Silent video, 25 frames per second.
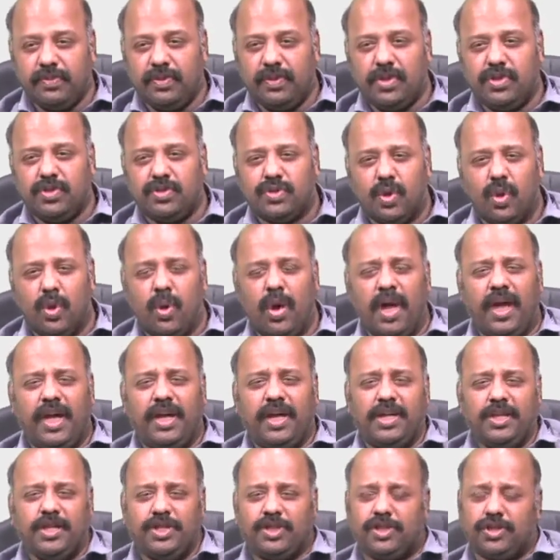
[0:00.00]
So
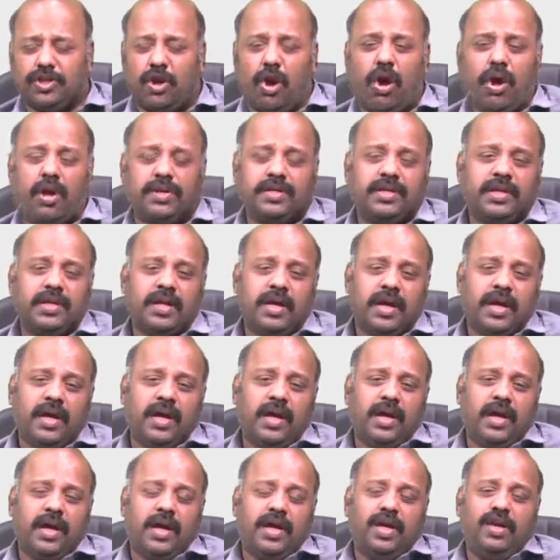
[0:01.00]
in short,
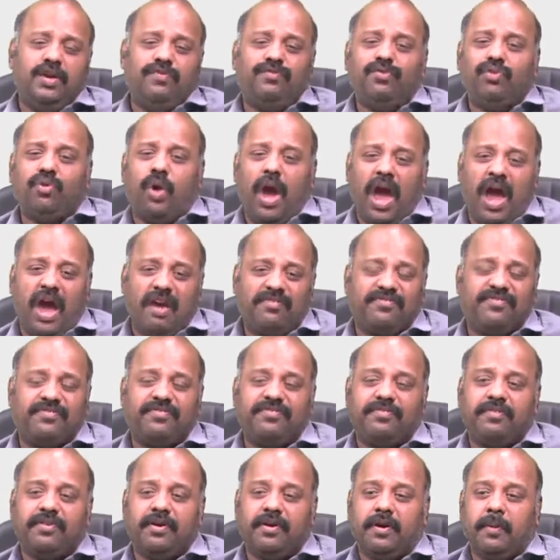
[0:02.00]
if you
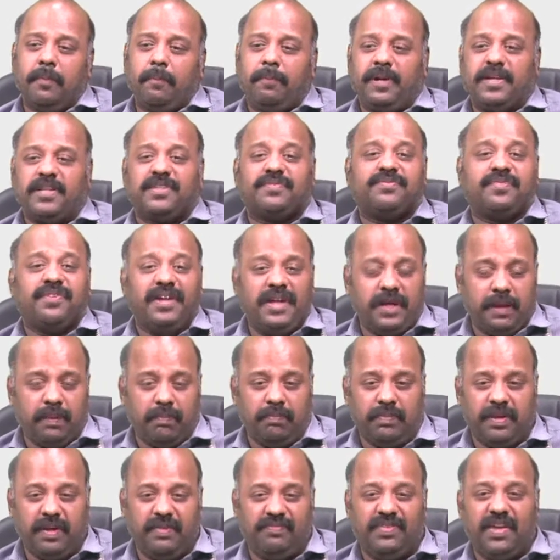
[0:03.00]
have press
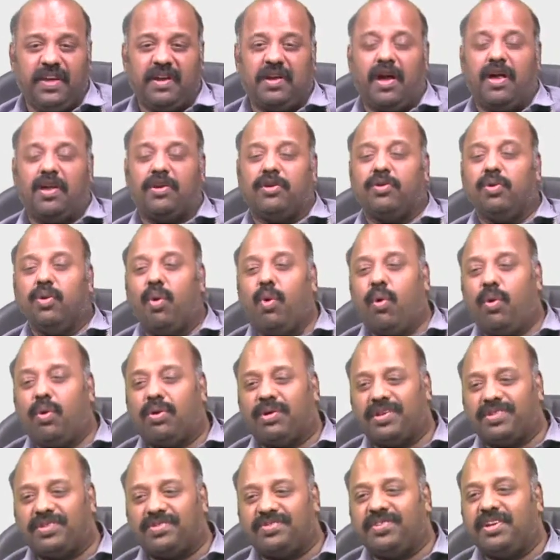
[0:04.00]
freedom, if there are no
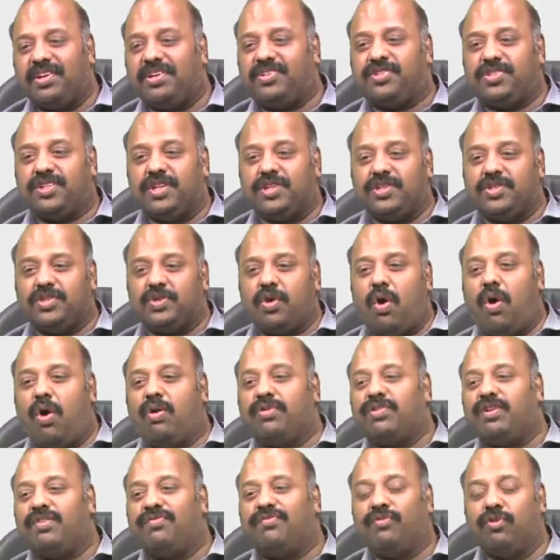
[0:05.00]
restrictions
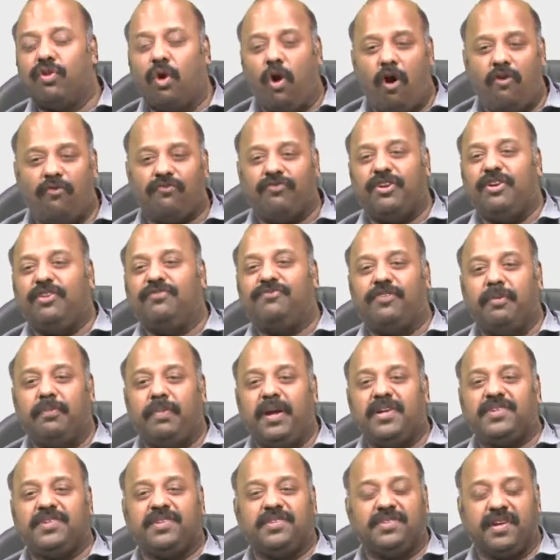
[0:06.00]
on the flow of
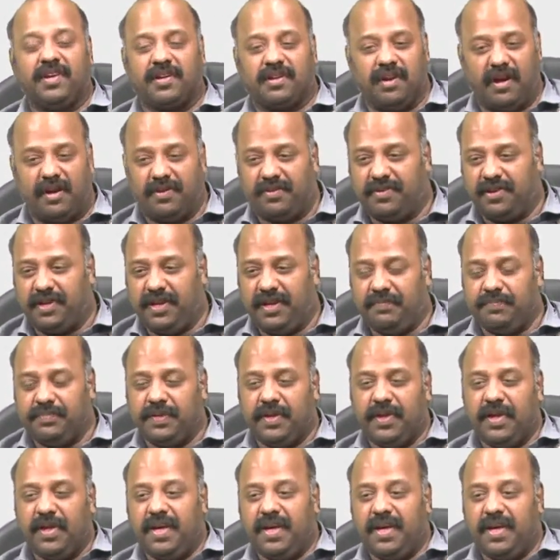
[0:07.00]
information in the country,